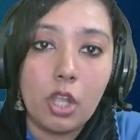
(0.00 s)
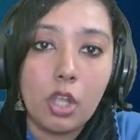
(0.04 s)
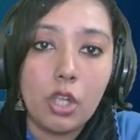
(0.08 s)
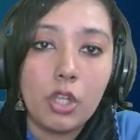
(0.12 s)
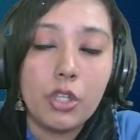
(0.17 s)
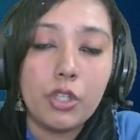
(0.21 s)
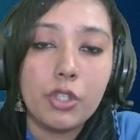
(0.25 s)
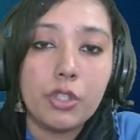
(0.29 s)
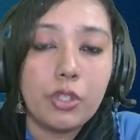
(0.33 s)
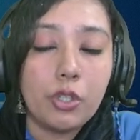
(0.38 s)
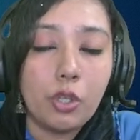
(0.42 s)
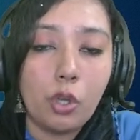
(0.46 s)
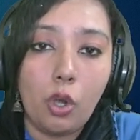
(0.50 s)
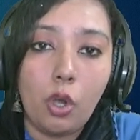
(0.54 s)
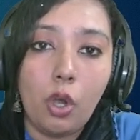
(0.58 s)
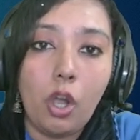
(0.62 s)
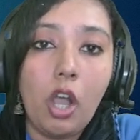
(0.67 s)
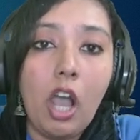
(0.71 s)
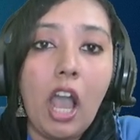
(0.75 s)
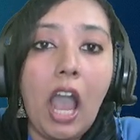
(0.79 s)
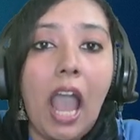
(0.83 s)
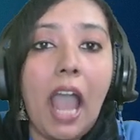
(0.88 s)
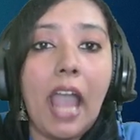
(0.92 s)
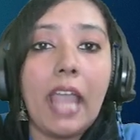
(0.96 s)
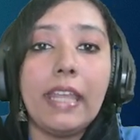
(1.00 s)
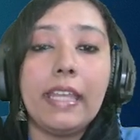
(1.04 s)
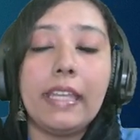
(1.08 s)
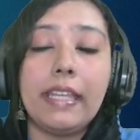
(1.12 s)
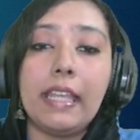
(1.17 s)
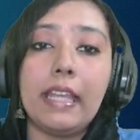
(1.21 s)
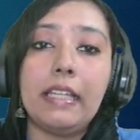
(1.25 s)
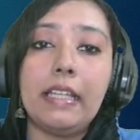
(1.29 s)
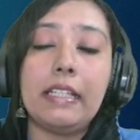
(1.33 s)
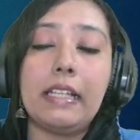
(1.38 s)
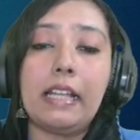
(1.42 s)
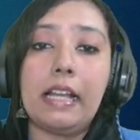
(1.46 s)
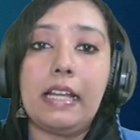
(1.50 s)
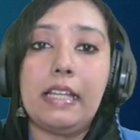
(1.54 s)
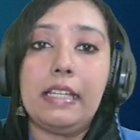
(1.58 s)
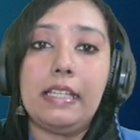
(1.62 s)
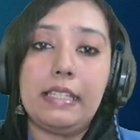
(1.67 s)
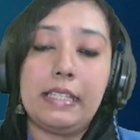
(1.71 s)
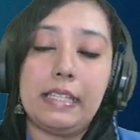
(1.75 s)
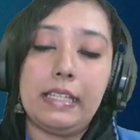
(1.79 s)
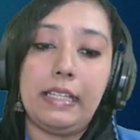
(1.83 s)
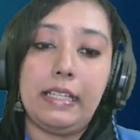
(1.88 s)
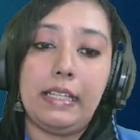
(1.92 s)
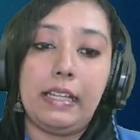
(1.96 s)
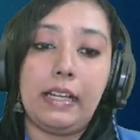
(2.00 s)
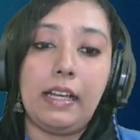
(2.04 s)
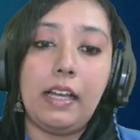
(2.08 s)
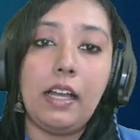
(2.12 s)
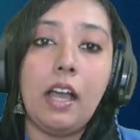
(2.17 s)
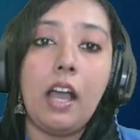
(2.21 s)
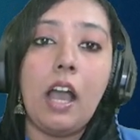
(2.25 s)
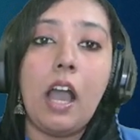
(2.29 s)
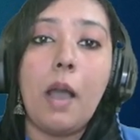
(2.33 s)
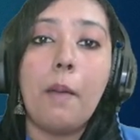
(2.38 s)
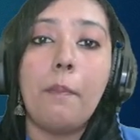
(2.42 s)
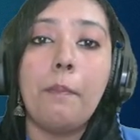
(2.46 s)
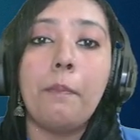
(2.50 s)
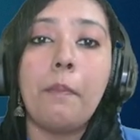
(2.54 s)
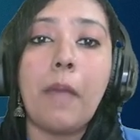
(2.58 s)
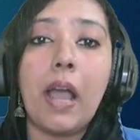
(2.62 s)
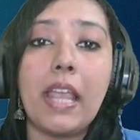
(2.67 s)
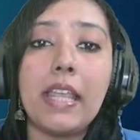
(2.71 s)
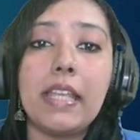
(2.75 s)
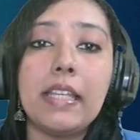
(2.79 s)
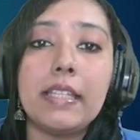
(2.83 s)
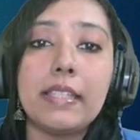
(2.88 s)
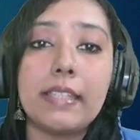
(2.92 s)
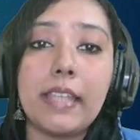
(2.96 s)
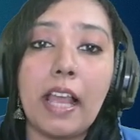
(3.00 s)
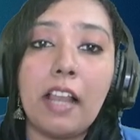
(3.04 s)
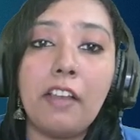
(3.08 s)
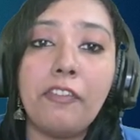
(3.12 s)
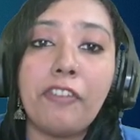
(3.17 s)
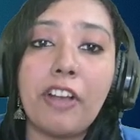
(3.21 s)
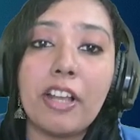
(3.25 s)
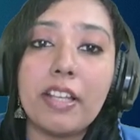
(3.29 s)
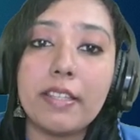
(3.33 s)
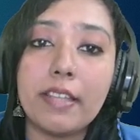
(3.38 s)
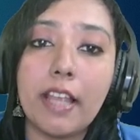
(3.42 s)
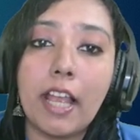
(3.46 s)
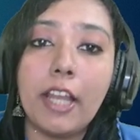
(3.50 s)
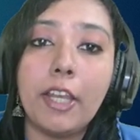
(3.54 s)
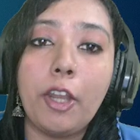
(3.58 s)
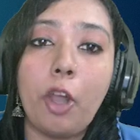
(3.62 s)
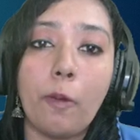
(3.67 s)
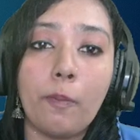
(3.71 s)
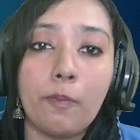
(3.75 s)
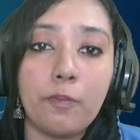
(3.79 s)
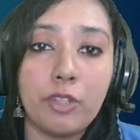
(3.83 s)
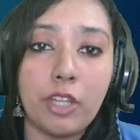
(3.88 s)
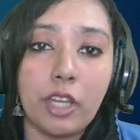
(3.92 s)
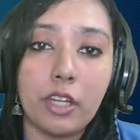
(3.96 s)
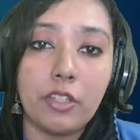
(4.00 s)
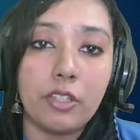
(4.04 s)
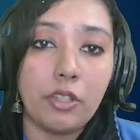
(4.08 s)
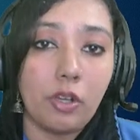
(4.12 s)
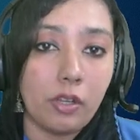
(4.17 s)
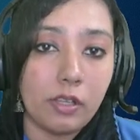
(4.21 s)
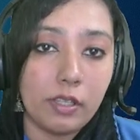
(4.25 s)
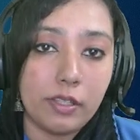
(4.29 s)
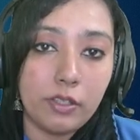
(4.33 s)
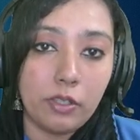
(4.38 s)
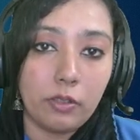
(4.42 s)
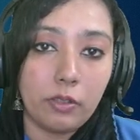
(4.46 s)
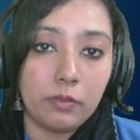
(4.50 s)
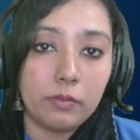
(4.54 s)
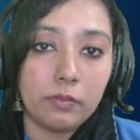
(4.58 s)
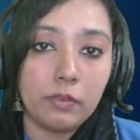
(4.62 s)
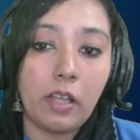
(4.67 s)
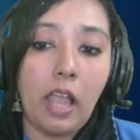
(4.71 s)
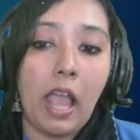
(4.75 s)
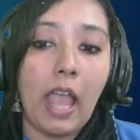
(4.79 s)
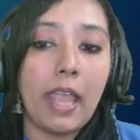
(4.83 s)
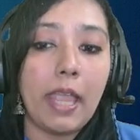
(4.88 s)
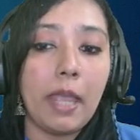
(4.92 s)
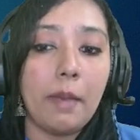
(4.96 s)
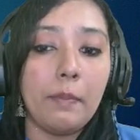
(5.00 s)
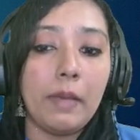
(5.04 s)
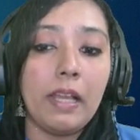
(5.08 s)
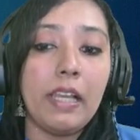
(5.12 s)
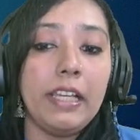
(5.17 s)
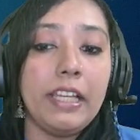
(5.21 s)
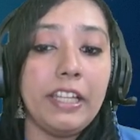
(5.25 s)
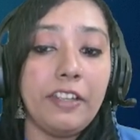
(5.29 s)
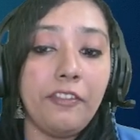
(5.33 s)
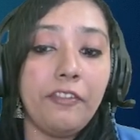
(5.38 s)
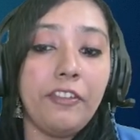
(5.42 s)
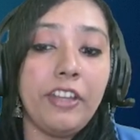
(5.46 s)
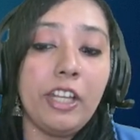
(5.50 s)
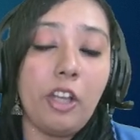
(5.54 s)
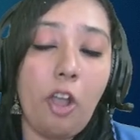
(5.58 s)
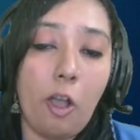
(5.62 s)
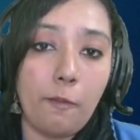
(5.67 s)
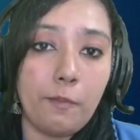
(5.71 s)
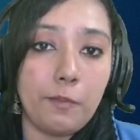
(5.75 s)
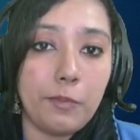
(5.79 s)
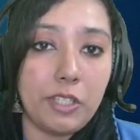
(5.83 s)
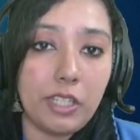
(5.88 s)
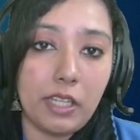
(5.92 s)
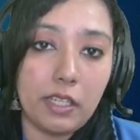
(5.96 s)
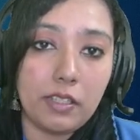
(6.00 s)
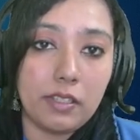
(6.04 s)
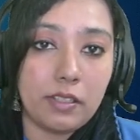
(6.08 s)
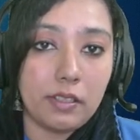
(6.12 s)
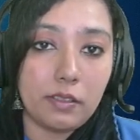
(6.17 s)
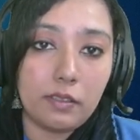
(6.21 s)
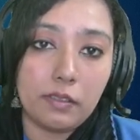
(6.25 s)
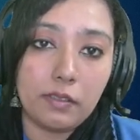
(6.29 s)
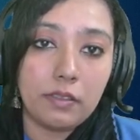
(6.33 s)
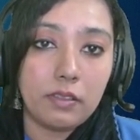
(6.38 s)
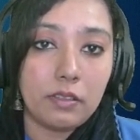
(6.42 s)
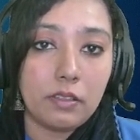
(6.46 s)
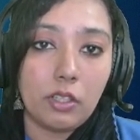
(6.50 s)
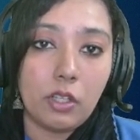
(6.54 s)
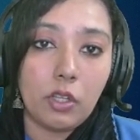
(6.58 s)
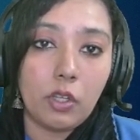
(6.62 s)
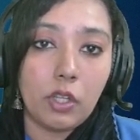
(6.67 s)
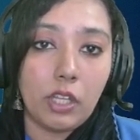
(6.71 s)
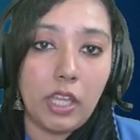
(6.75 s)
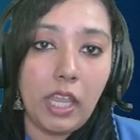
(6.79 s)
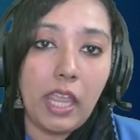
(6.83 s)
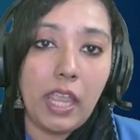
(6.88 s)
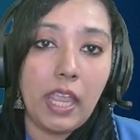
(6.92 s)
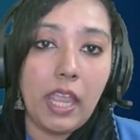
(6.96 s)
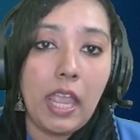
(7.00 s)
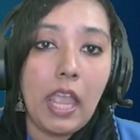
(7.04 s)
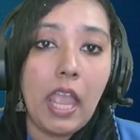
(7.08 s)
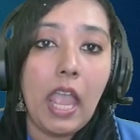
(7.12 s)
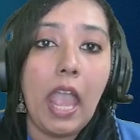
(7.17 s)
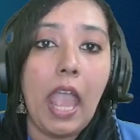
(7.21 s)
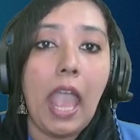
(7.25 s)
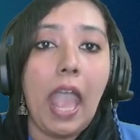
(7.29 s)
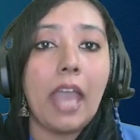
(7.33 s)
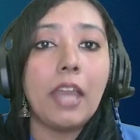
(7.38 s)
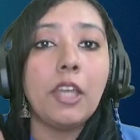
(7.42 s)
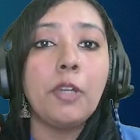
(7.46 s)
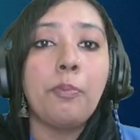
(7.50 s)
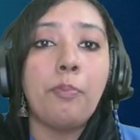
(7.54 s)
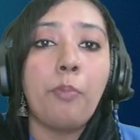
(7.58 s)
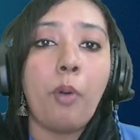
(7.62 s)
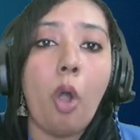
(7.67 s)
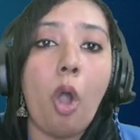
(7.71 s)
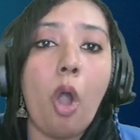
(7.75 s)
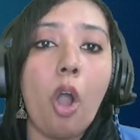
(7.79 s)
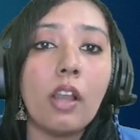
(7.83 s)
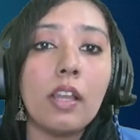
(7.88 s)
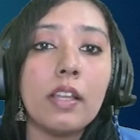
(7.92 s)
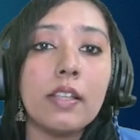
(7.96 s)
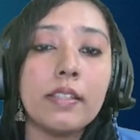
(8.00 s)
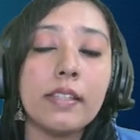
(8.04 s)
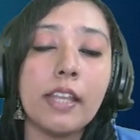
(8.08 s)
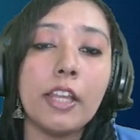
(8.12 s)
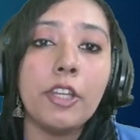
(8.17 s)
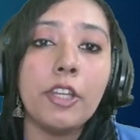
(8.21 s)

So, I can consider myself as an object also. I am a living object. Okay, and ball is a